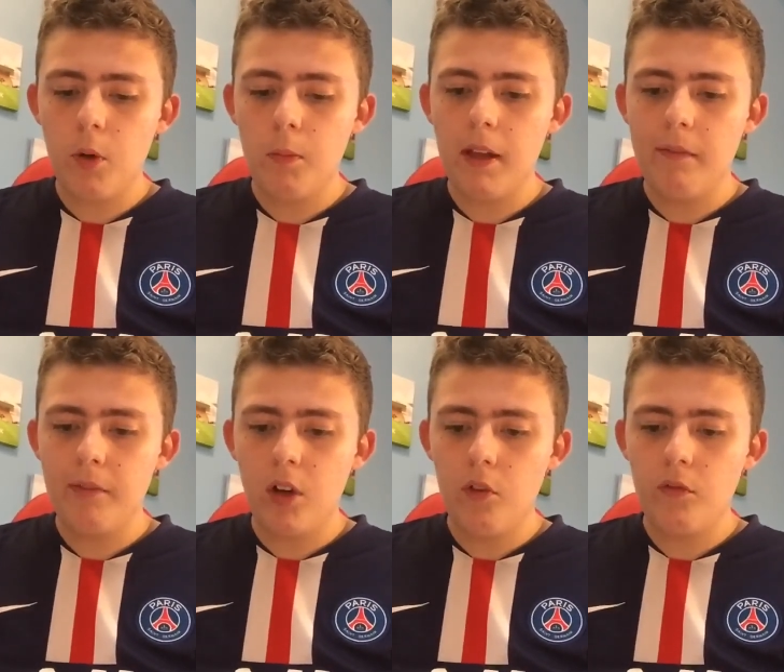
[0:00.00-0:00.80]
will be
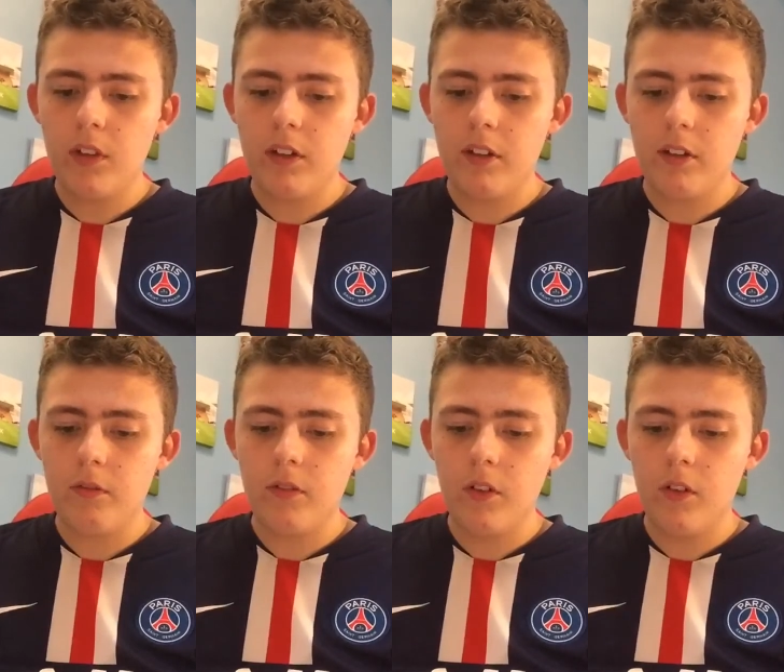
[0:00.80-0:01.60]
involved for the
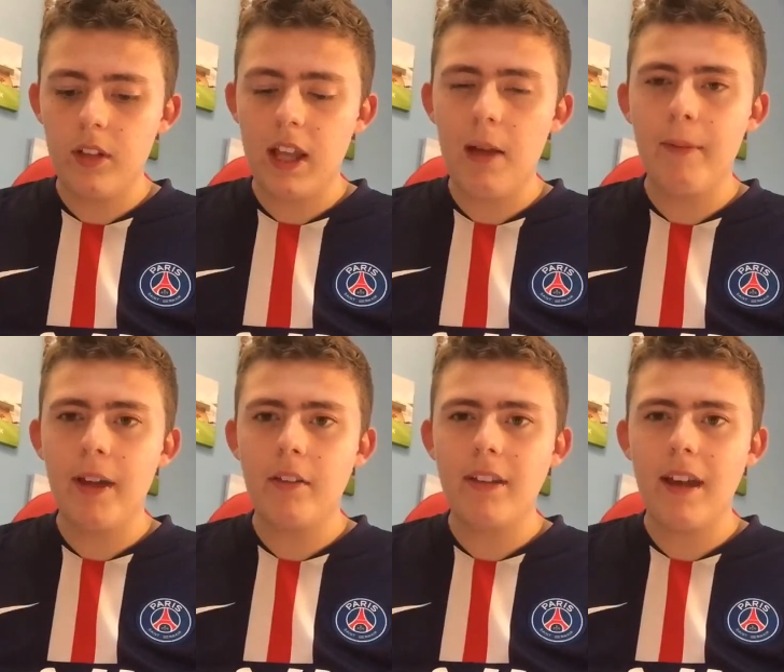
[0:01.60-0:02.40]
for the game
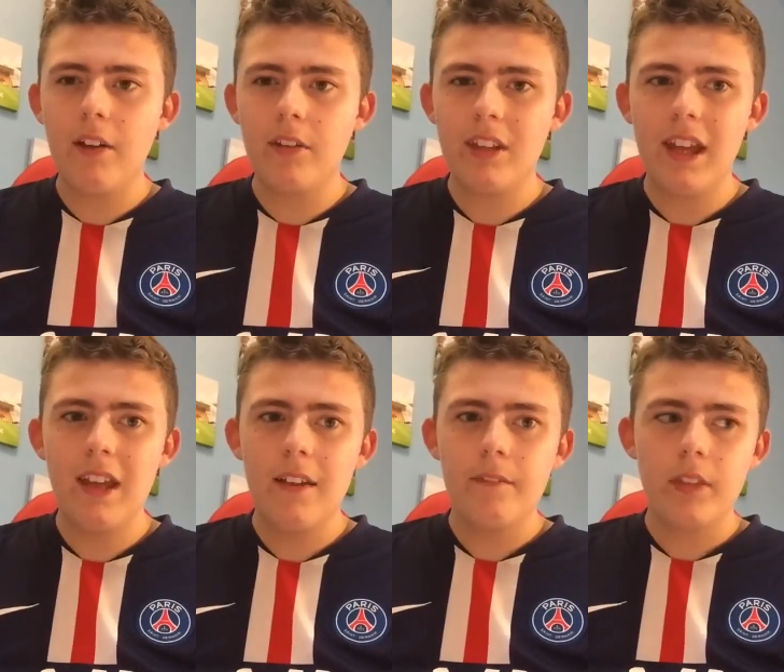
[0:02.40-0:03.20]
against Chelsea.